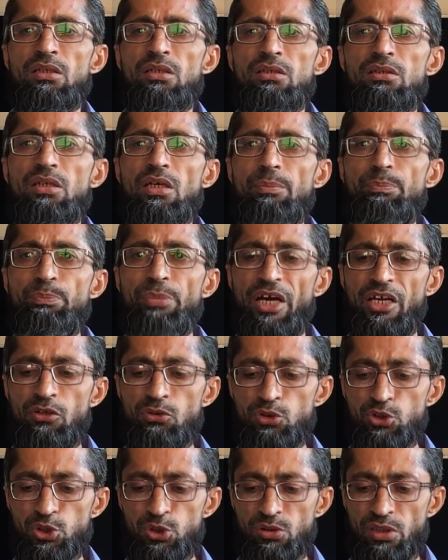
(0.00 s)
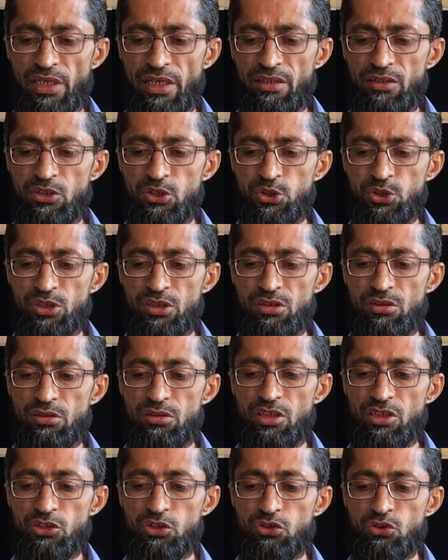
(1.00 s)
The peninsular region
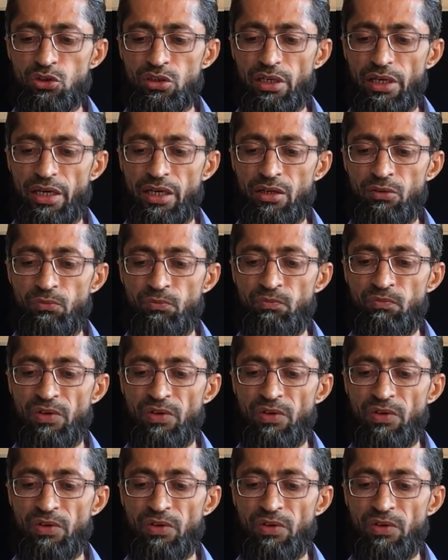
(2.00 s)
does not have